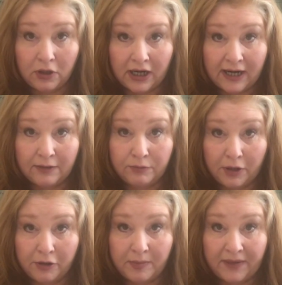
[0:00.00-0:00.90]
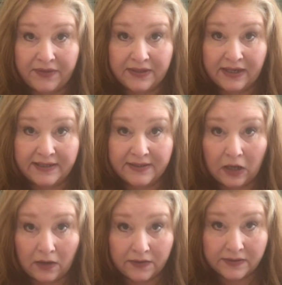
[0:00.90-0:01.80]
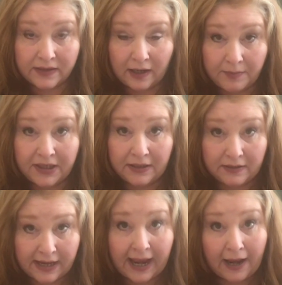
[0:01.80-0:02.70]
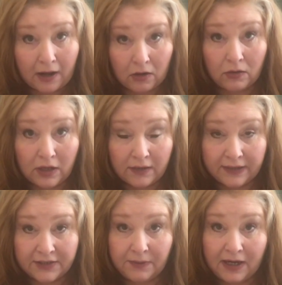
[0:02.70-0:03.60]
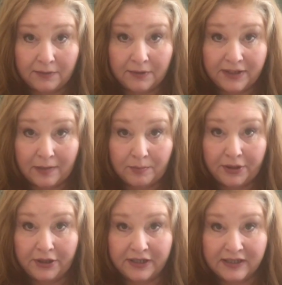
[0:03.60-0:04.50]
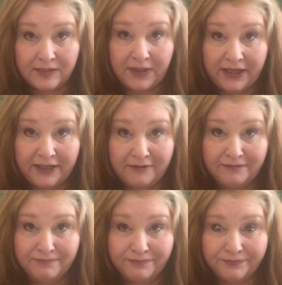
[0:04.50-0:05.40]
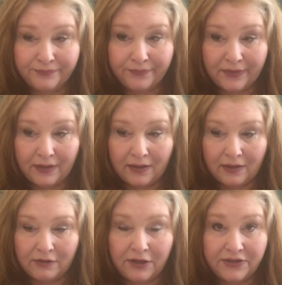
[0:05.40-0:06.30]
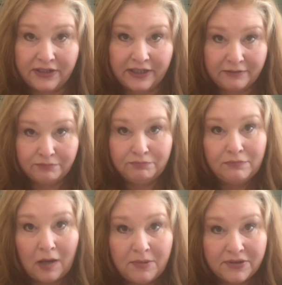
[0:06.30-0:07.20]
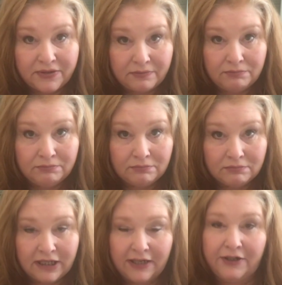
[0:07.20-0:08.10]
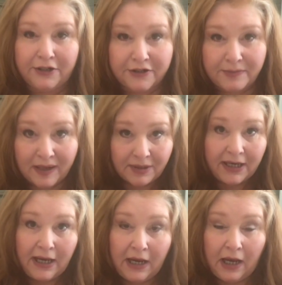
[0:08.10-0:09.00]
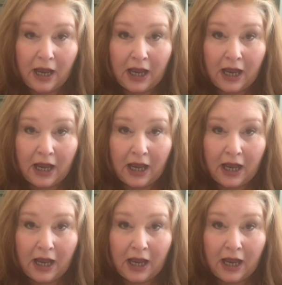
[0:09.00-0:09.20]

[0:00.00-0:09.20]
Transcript: Aura, I wrote about this. I saw this coming now. That's why I wrote that book. It's been close to almost 10 years maybe,